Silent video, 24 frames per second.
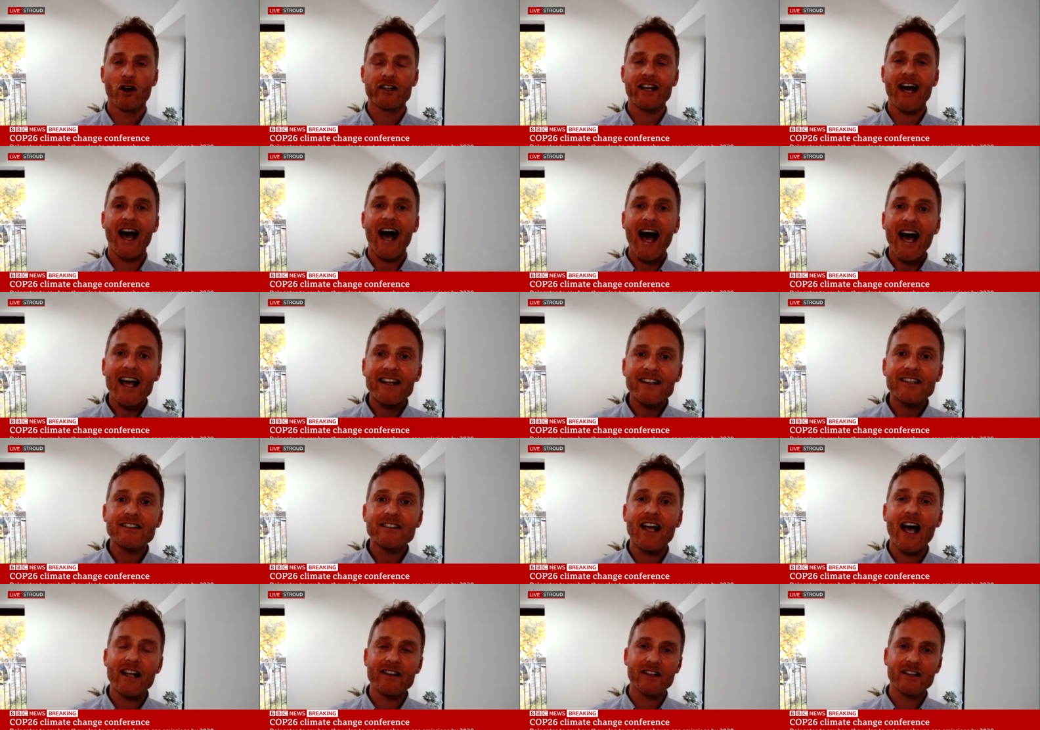an
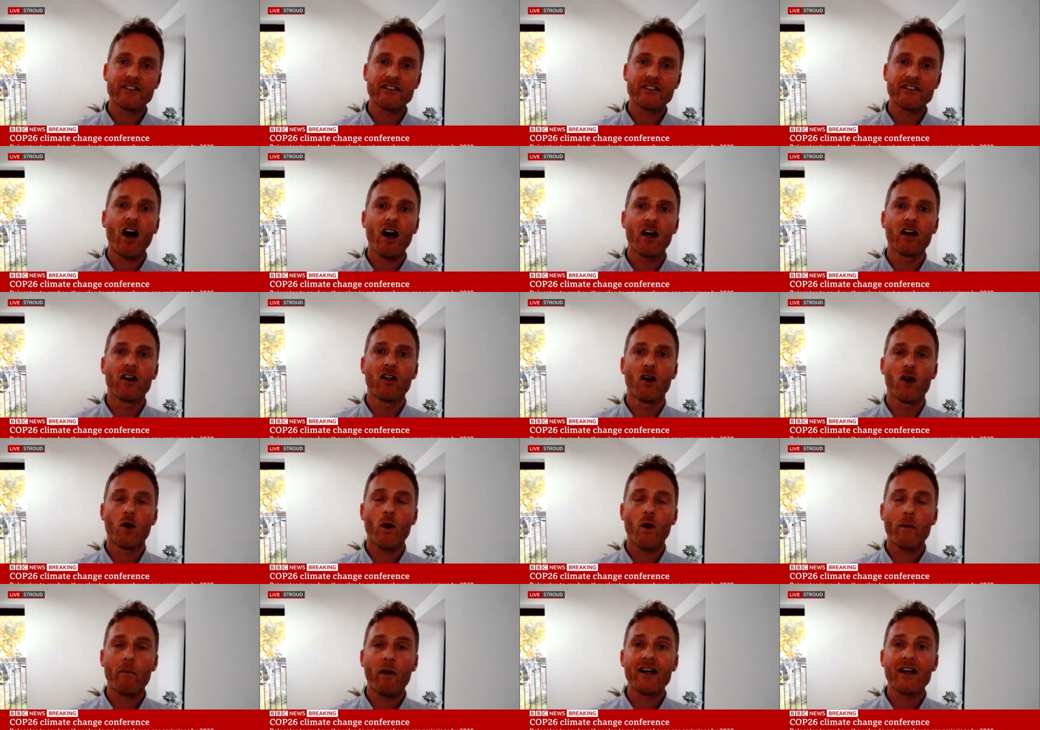adult-adult dialogue,
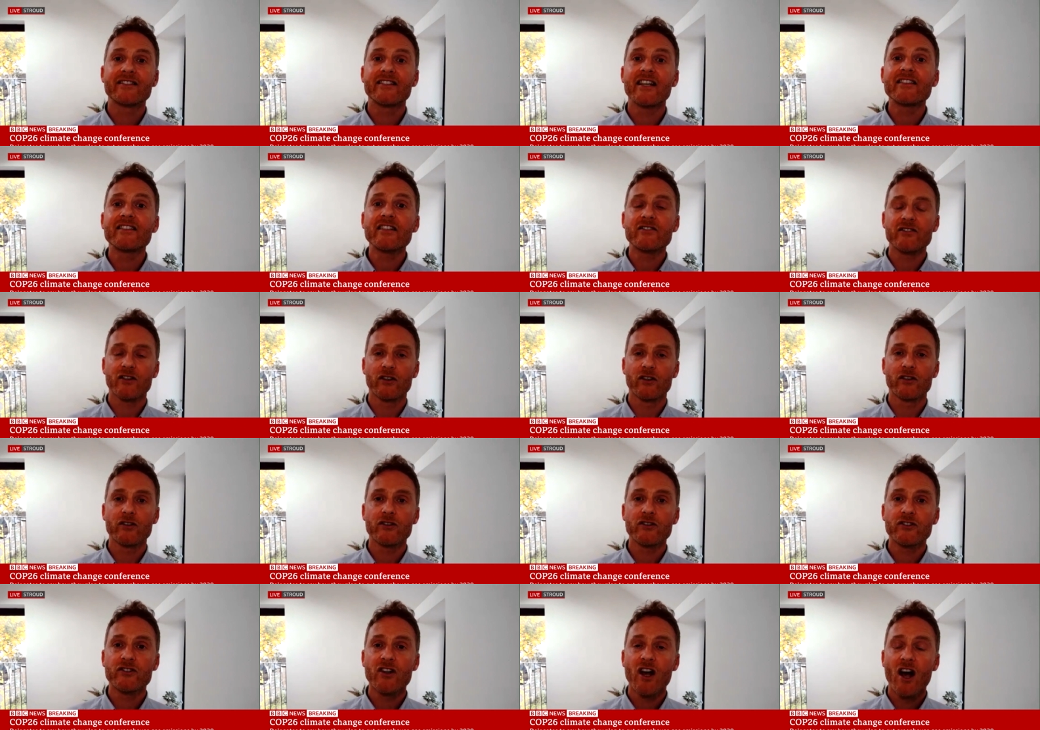whereby
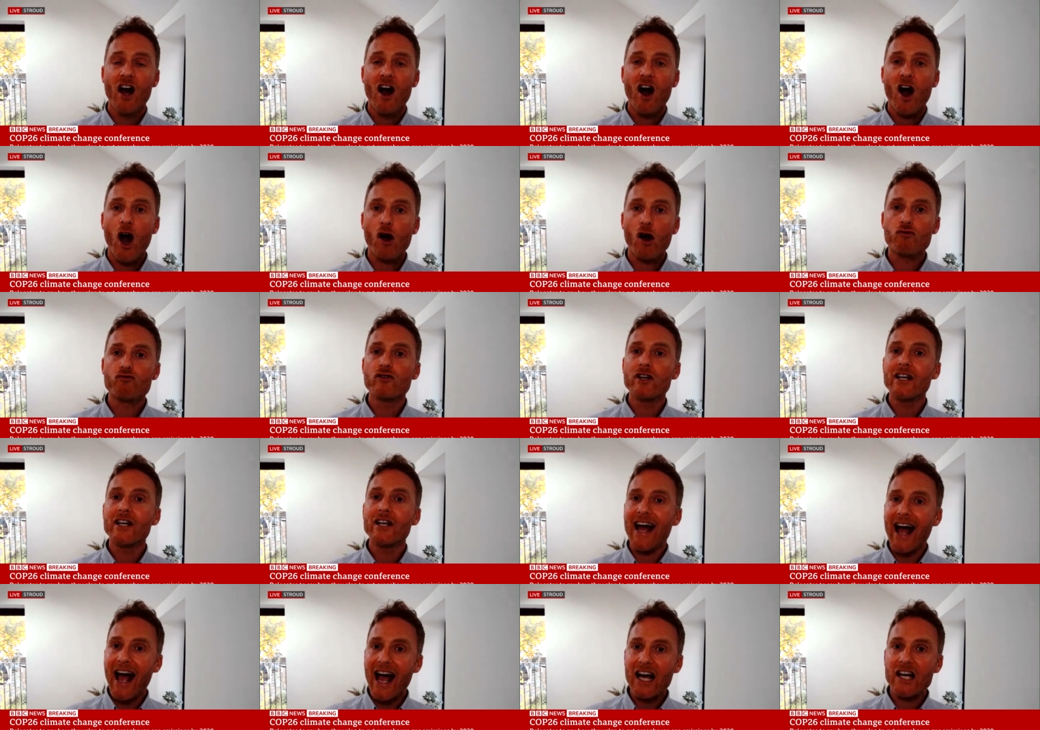citizens are
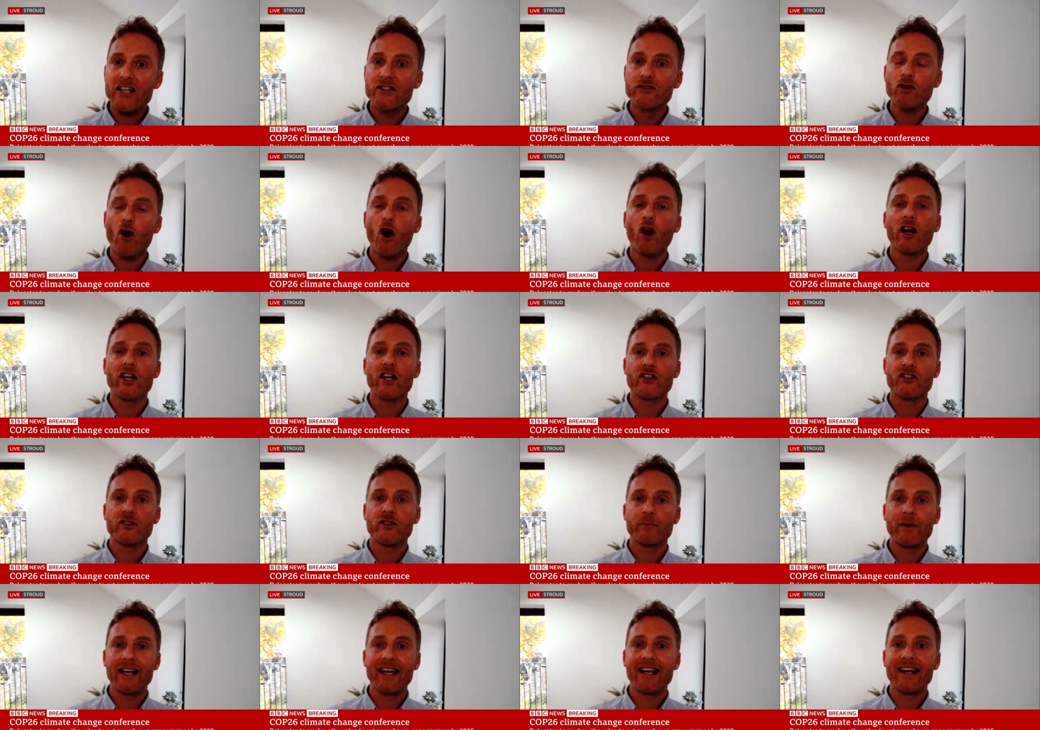really acknowledged
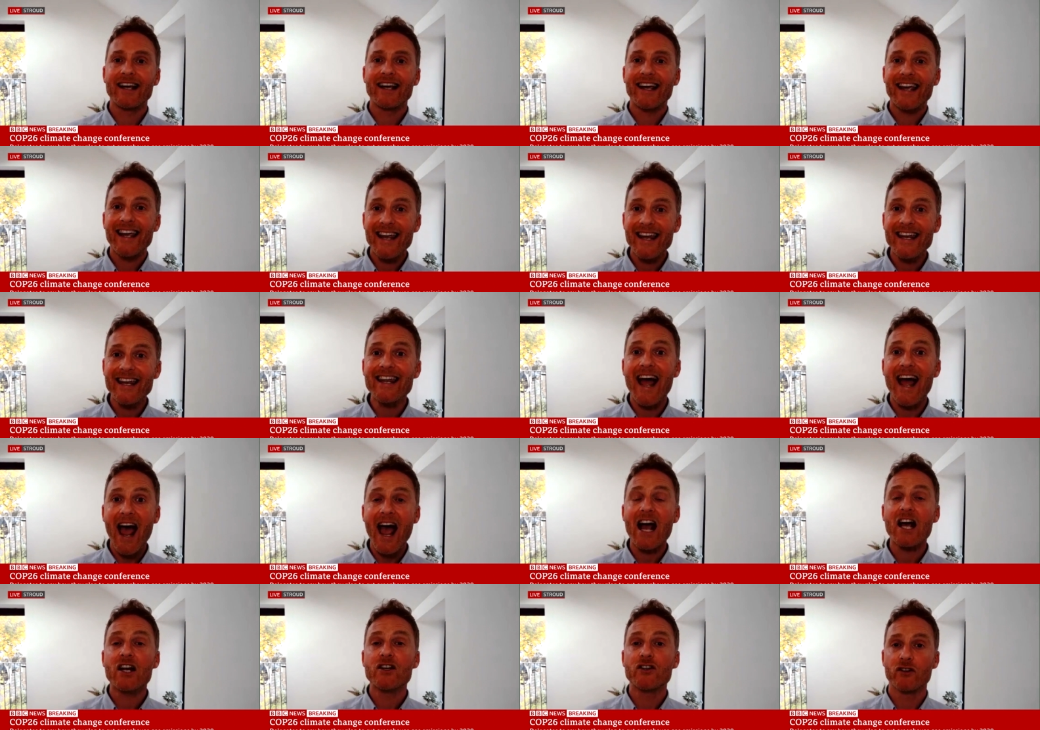as being key
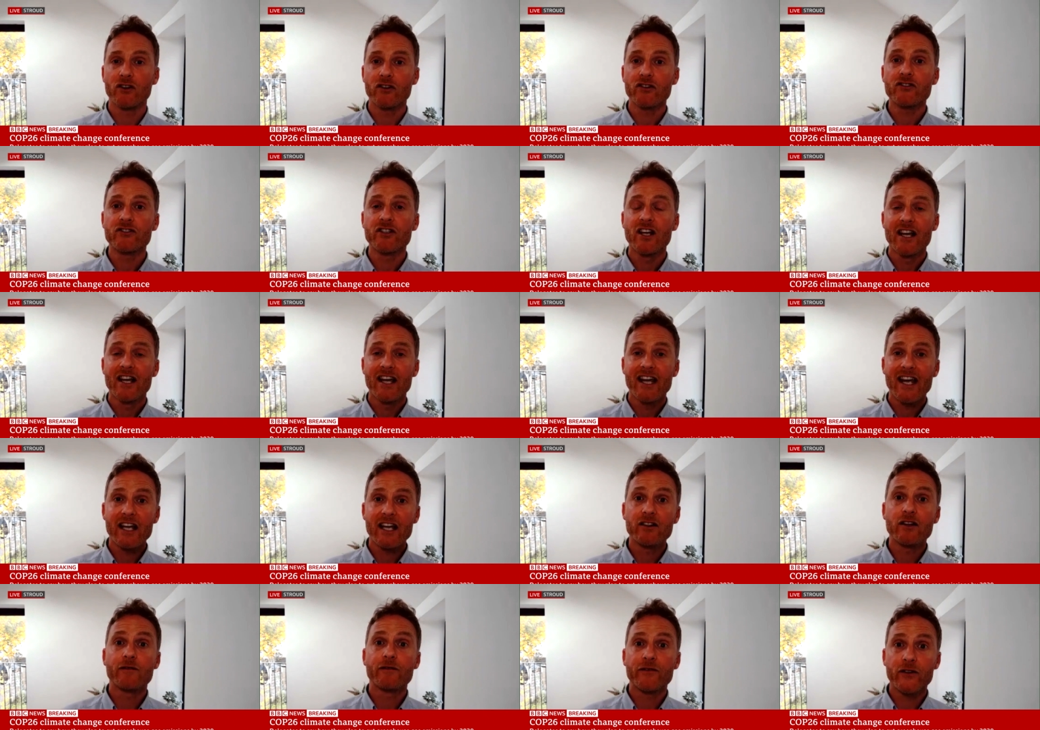actors
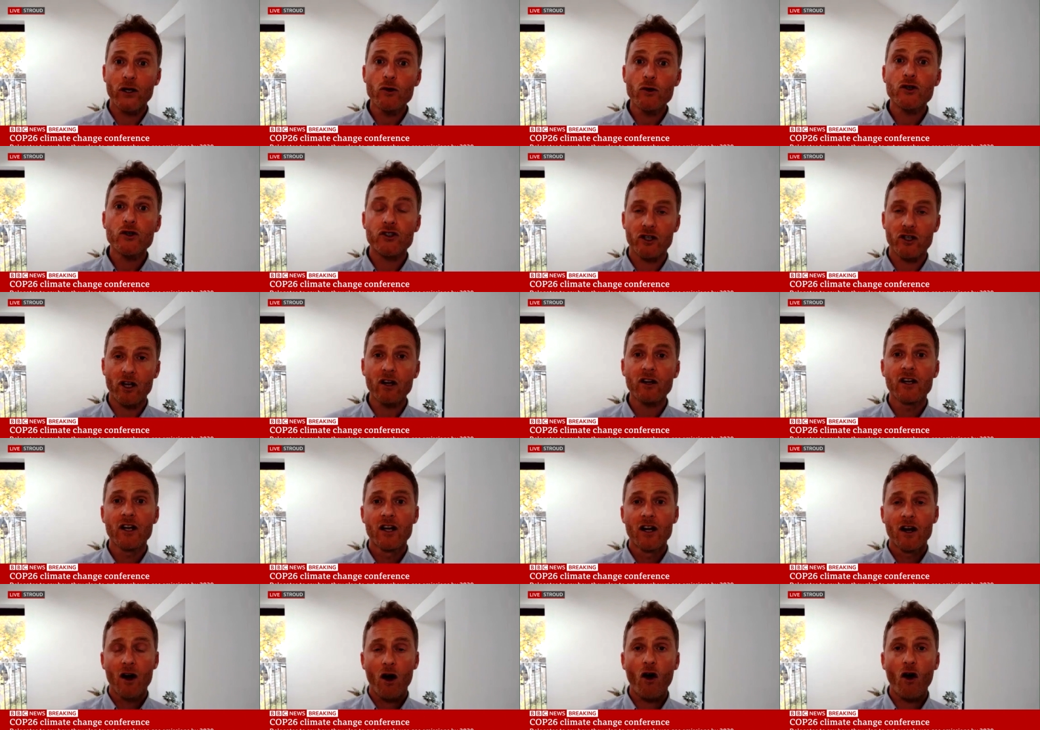in the
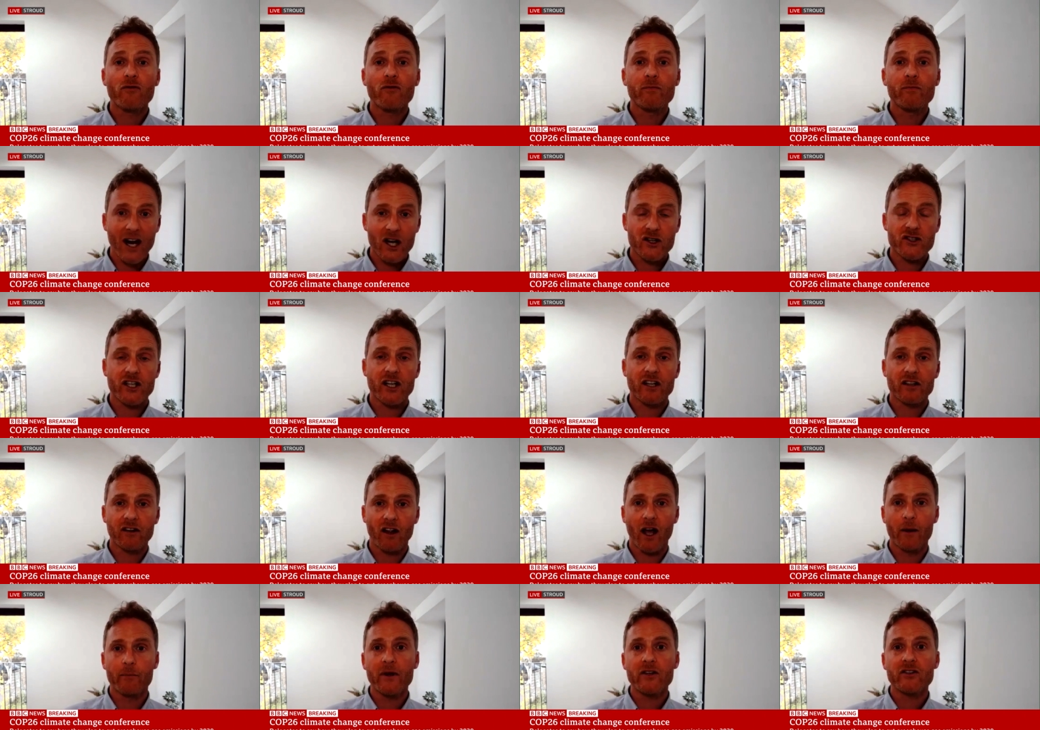future of managing
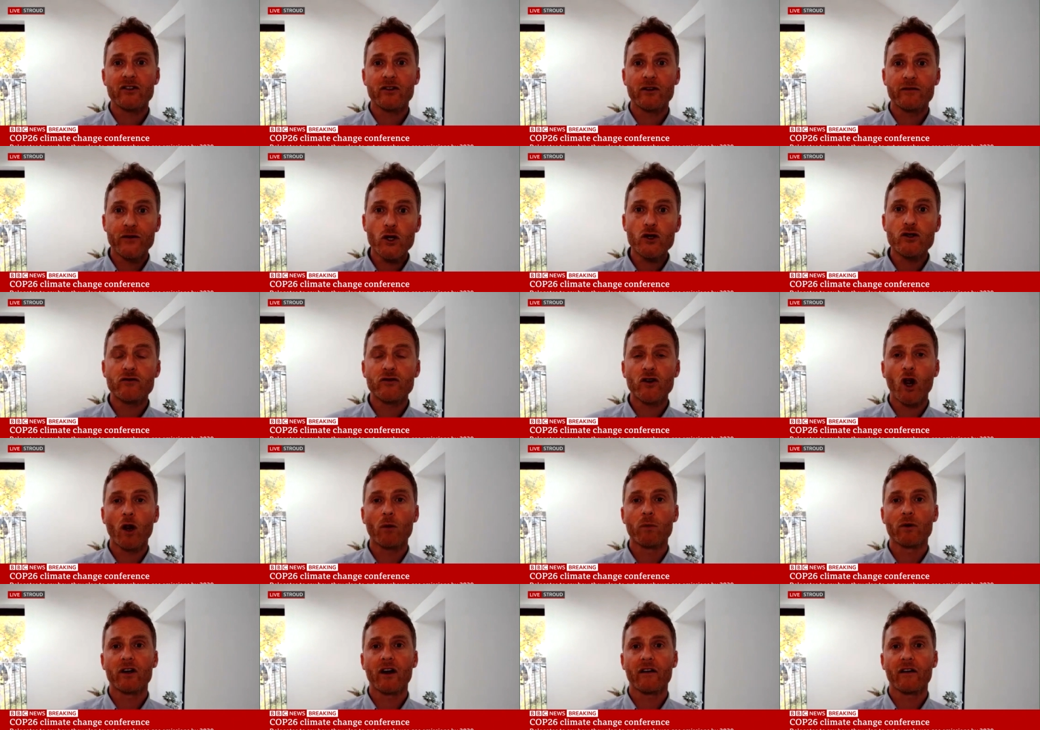climate in the future of
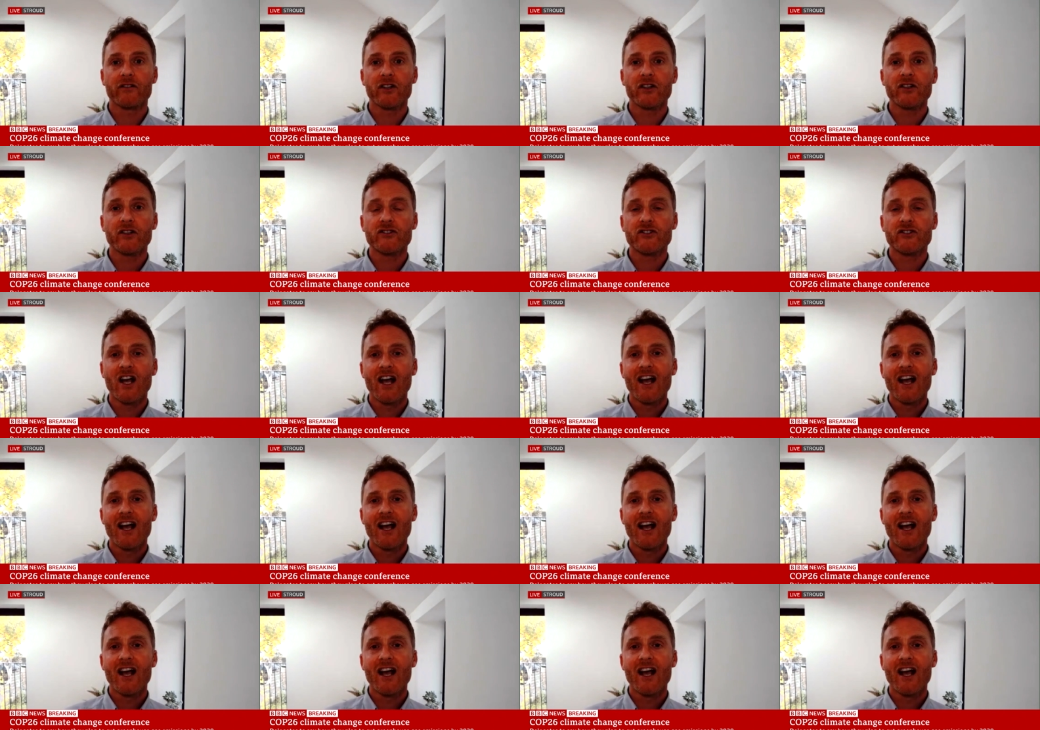global governance,